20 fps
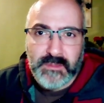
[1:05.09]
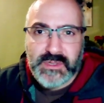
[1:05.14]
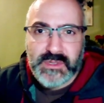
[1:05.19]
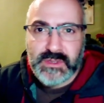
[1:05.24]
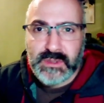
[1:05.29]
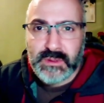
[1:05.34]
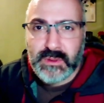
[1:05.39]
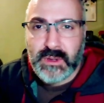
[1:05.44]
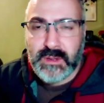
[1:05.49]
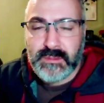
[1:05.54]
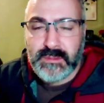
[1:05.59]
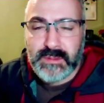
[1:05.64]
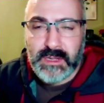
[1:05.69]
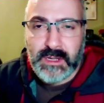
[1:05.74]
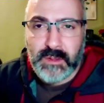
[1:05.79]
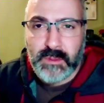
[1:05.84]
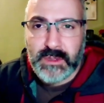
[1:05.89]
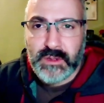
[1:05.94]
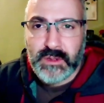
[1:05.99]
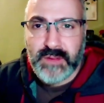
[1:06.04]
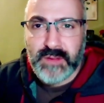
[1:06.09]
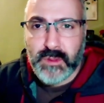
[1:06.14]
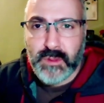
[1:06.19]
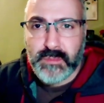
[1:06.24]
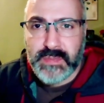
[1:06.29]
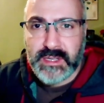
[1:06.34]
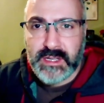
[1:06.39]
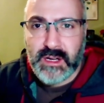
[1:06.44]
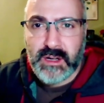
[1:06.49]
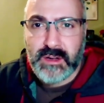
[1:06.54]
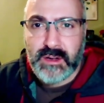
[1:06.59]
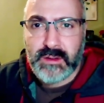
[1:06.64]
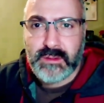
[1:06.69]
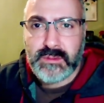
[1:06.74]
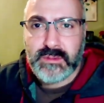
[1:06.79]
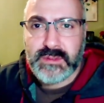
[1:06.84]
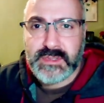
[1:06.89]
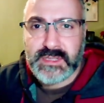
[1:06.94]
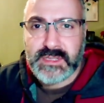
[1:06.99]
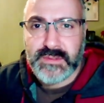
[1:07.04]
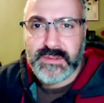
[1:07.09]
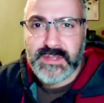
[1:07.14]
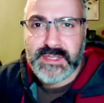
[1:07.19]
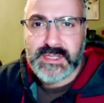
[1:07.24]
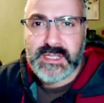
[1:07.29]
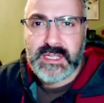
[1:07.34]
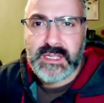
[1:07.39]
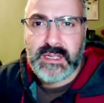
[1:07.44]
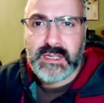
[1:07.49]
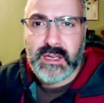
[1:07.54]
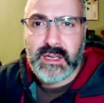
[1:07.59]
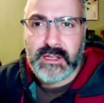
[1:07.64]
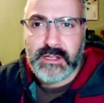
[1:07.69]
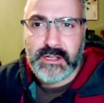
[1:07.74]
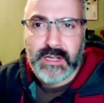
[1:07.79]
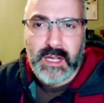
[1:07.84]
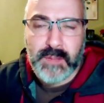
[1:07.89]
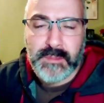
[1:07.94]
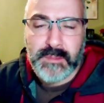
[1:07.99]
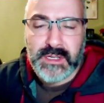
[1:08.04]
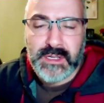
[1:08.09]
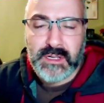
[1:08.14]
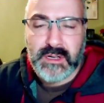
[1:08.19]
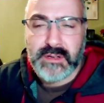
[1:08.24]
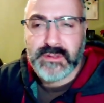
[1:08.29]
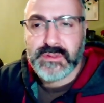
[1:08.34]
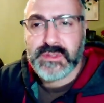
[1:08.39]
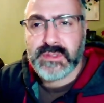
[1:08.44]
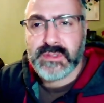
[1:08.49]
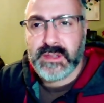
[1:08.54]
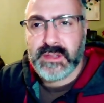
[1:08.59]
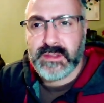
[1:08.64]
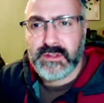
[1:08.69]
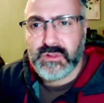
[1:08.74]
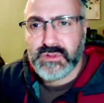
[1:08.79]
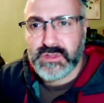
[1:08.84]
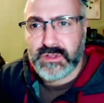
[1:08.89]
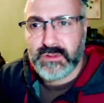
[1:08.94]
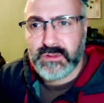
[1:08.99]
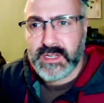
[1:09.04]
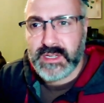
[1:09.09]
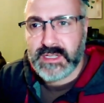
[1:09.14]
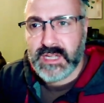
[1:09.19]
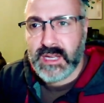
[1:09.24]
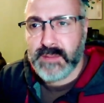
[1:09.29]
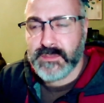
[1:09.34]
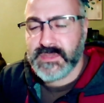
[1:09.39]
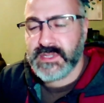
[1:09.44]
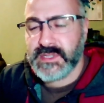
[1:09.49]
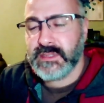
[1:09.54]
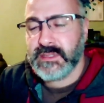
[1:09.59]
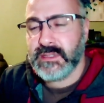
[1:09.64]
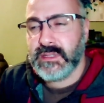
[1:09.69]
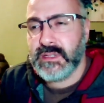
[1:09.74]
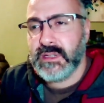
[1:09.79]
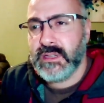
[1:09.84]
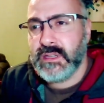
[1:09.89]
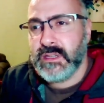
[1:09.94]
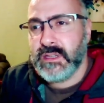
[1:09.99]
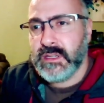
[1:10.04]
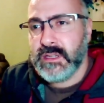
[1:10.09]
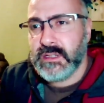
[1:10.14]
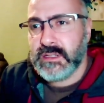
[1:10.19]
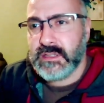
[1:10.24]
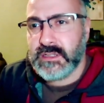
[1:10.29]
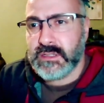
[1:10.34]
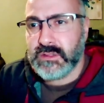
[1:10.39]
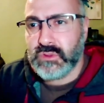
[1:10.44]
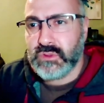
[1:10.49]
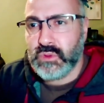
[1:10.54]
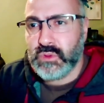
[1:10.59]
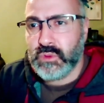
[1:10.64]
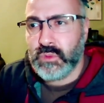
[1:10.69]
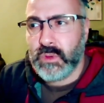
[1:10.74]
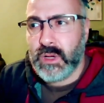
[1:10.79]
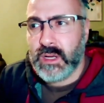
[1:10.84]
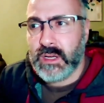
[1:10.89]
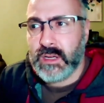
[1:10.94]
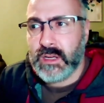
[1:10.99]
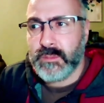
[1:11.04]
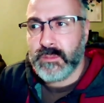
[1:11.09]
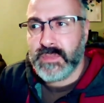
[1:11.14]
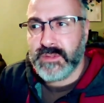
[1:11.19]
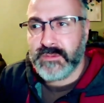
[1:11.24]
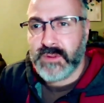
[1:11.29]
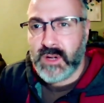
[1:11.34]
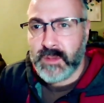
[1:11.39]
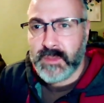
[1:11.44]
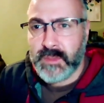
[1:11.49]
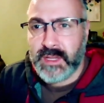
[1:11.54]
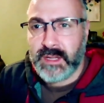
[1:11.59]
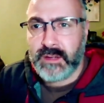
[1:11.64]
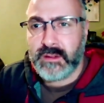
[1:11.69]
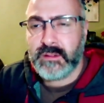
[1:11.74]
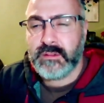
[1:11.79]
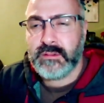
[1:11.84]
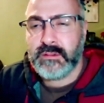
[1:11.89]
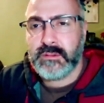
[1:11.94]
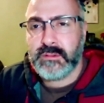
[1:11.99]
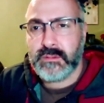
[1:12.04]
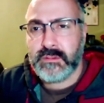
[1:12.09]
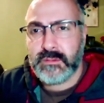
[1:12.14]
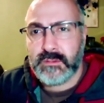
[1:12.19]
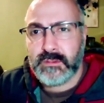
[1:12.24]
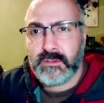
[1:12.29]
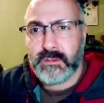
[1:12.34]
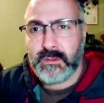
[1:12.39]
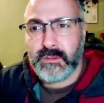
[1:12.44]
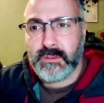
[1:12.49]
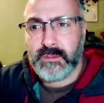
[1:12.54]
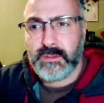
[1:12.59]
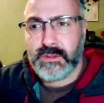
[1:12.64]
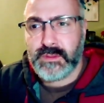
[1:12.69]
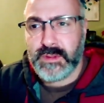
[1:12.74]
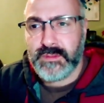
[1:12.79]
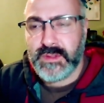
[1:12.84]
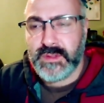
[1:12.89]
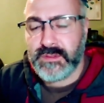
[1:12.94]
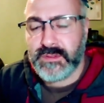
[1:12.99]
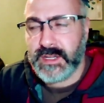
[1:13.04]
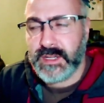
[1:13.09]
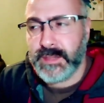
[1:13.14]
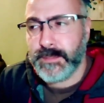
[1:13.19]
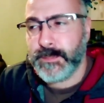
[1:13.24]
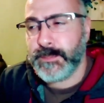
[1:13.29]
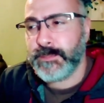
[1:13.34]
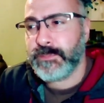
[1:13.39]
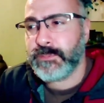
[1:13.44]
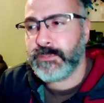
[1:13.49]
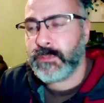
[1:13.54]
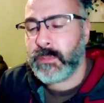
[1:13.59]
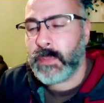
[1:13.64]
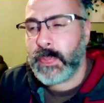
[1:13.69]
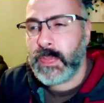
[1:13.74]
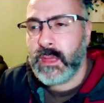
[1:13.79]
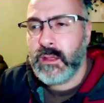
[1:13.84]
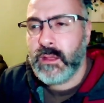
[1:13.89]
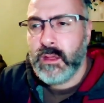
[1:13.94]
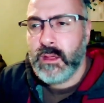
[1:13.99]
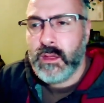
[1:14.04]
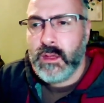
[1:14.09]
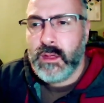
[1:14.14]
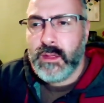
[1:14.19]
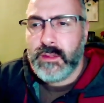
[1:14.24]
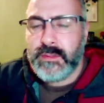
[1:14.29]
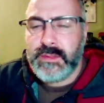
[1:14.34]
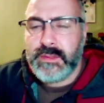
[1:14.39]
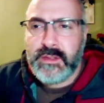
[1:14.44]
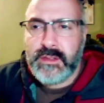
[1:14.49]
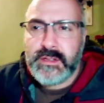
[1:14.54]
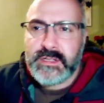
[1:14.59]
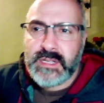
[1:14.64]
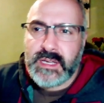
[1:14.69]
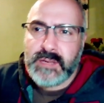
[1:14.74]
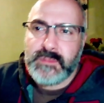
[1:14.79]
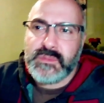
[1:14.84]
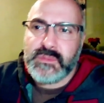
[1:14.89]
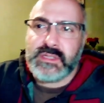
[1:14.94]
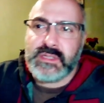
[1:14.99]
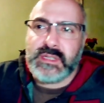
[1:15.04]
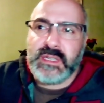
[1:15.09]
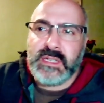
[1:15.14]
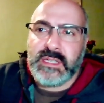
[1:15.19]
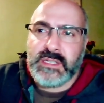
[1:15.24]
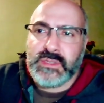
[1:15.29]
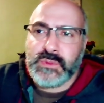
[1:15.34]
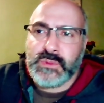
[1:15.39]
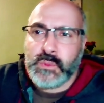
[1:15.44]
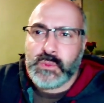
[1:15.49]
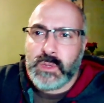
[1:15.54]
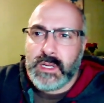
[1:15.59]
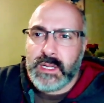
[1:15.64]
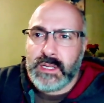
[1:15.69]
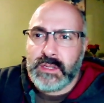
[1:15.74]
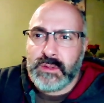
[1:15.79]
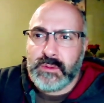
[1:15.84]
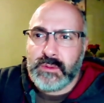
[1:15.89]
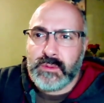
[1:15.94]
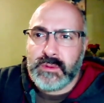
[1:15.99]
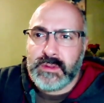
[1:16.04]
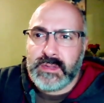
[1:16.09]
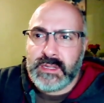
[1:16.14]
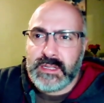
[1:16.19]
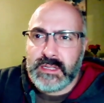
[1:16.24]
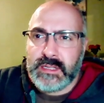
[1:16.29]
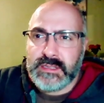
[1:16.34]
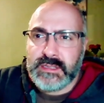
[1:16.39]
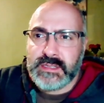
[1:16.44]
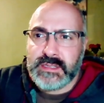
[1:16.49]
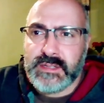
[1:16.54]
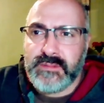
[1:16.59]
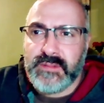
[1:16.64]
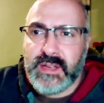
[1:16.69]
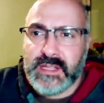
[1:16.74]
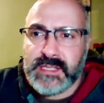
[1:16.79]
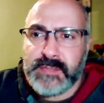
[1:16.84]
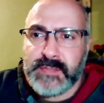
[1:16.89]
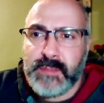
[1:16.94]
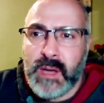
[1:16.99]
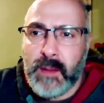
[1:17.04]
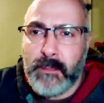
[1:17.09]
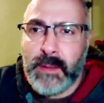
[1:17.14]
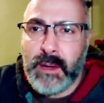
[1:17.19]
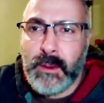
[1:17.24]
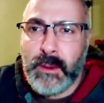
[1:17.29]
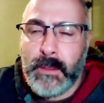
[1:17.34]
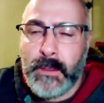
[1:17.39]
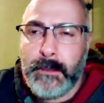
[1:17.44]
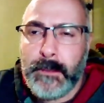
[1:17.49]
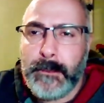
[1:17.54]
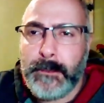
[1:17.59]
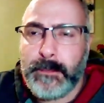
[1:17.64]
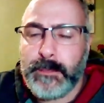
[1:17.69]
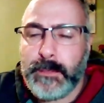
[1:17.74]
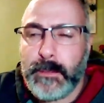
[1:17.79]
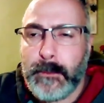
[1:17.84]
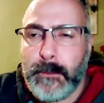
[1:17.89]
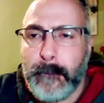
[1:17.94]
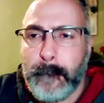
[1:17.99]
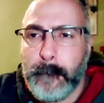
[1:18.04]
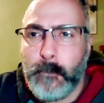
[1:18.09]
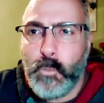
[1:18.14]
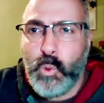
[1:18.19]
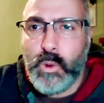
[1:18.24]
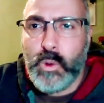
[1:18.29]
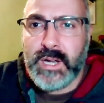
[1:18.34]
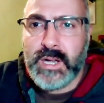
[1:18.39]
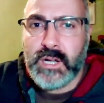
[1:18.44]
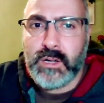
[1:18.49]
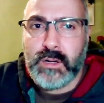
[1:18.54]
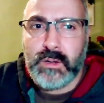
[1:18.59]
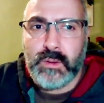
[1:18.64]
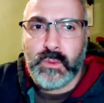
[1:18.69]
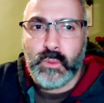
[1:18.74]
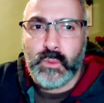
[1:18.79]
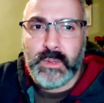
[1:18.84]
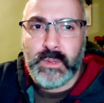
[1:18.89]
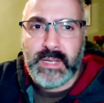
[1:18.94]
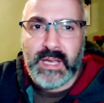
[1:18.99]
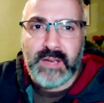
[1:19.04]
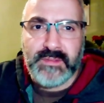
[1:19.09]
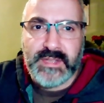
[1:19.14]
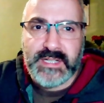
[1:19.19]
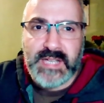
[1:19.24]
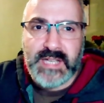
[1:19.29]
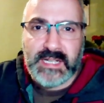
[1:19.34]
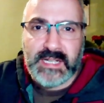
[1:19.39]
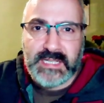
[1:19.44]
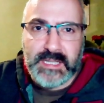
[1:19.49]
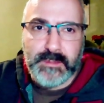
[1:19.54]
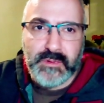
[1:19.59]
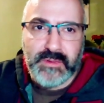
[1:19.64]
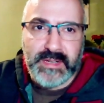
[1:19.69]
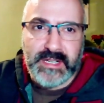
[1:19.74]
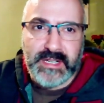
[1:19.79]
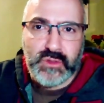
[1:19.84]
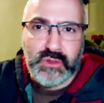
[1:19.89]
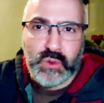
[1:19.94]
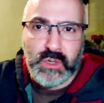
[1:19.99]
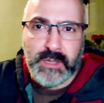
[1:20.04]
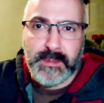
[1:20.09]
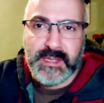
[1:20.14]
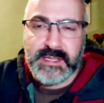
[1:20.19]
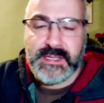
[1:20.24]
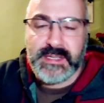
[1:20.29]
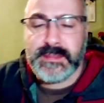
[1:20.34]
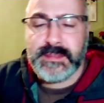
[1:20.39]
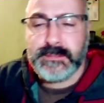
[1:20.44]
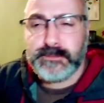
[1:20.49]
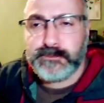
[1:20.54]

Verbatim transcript: So, uh, you know, when you have your PR CVC and your non PRs, those are great times to uh, be farming 3v3. The other times is when these events pop out where we have the tag team arena tournaments.